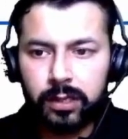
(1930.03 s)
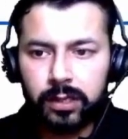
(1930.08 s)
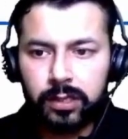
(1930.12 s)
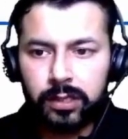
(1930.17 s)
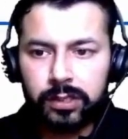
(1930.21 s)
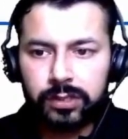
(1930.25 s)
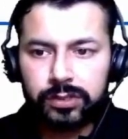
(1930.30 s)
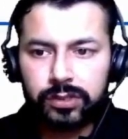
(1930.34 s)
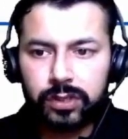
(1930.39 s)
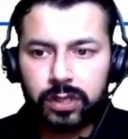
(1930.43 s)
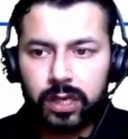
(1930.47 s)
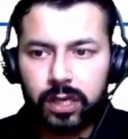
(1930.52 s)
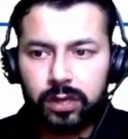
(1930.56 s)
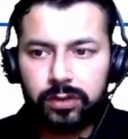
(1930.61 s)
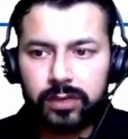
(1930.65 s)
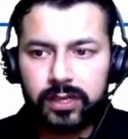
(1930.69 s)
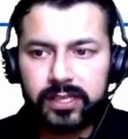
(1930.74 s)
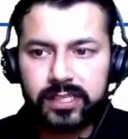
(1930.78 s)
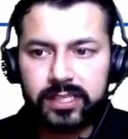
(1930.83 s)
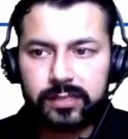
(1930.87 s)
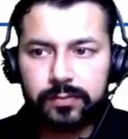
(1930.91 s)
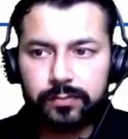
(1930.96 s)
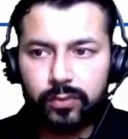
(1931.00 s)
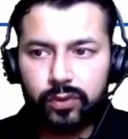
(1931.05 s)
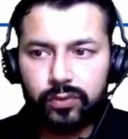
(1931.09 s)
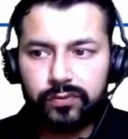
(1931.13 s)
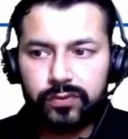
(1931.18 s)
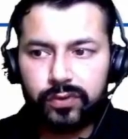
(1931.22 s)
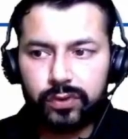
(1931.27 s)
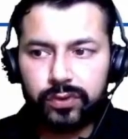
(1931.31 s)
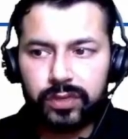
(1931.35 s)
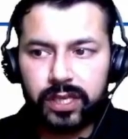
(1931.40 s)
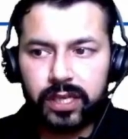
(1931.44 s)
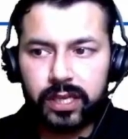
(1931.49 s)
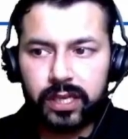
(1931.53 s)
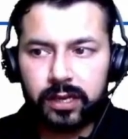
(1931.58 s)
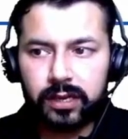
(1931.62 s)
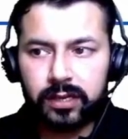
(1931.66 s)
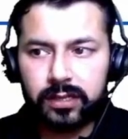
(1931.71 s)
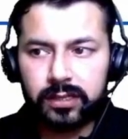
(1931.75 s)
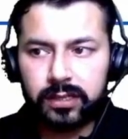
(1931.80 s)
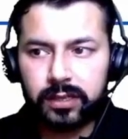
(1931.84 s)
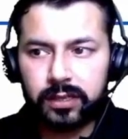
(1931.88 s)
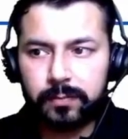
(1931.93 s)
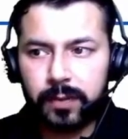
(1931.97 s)
So now let's move to the
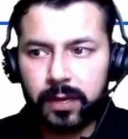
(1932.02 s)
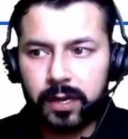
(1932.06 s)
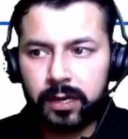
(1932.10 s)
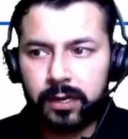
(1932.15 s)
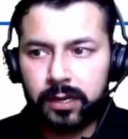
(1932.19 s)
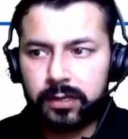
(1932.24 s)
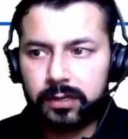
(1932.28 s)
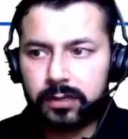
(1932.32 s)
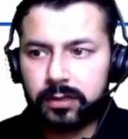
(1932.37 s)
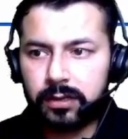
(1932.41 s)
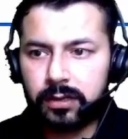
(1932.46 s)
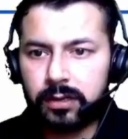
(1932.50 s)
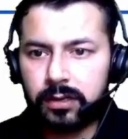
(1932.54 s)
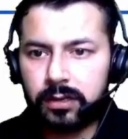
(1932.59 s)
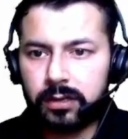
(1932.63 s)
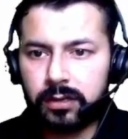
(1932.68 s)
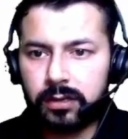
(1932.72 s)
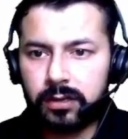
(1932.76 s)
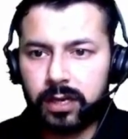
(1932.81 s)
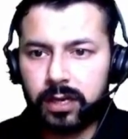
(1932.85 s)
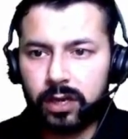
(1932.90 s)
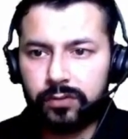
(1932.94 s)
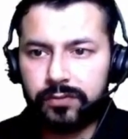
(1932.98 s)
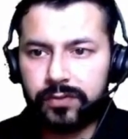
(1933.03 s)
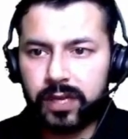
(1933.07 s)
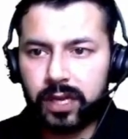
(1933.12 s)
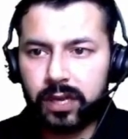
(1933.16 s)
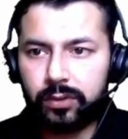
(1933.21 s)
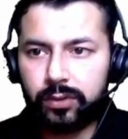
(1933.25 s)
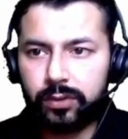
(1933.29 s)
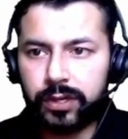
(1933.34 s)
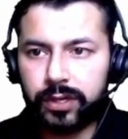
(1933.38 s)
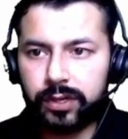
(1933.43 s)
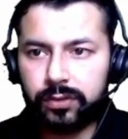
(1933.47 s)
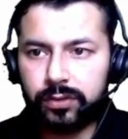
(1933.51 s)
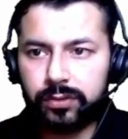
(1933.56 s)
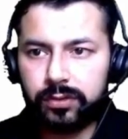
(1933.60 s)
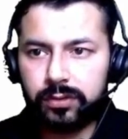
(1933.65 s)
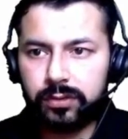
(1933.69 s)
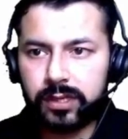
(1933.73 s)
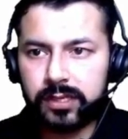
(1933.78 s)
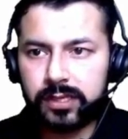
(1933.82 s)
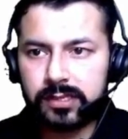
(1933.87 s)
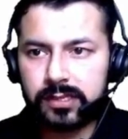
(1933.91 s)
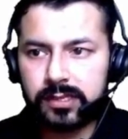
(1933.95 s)
another part. Now we are going to
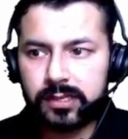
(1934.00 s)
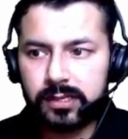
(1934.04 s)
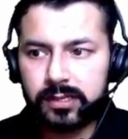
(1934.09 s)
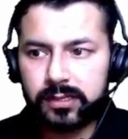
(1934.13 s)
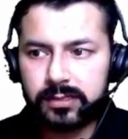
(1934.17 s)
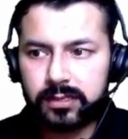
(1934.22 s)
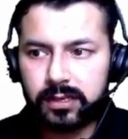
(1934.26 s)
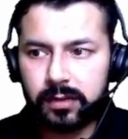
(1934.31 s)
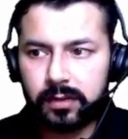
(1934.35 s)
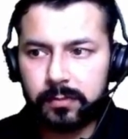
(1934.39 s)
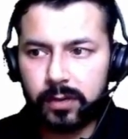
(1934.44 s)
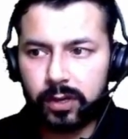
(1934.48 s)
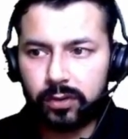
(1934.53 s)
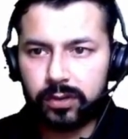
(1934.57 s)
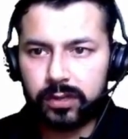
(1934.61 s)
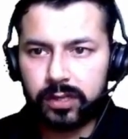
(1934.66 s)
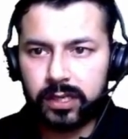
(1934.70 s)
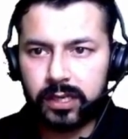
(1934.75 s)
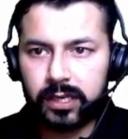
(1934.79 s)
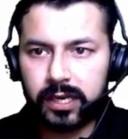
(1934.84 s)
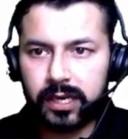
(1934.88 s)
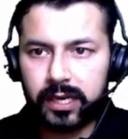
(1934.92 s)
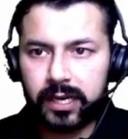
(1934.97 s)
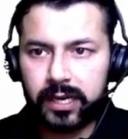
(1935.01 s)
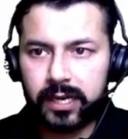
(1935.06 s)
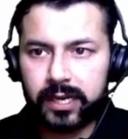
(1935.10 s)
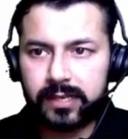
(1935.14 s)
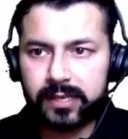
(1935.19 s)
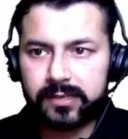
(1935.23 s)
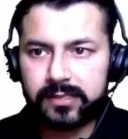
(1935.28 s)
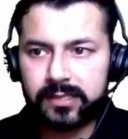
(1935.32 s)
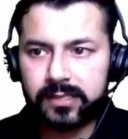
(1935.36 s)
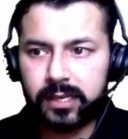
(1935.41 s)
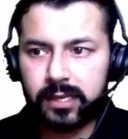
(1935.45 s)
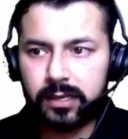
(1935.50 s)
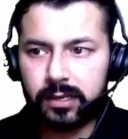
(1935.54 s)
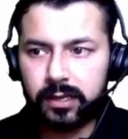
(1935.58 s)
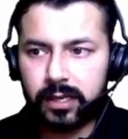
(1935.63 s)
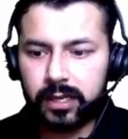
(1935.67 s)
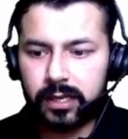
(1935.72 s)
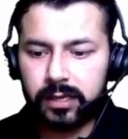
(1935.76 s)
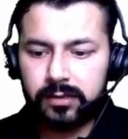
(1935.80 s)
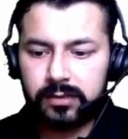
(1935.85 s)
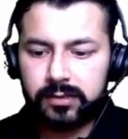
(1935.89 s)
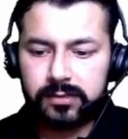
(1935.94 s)
discuss about the indexing
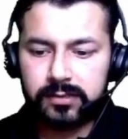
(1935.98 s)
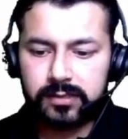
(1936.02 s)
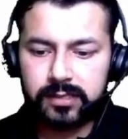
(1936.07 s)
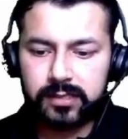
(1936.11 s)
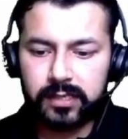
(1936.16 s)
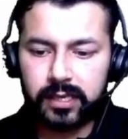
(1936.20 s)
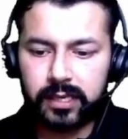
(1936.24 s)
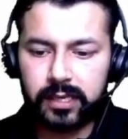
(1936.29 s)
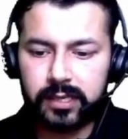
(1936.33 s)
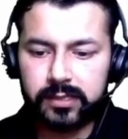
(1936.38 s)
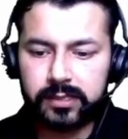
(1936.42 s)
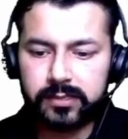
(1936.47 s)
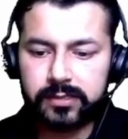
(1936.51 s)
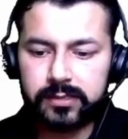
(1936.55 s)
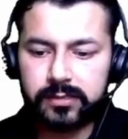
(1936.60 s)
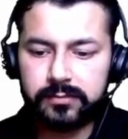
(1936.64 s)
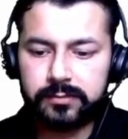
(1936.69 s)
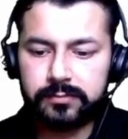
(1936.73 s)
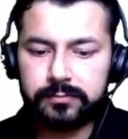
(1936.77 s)
in series.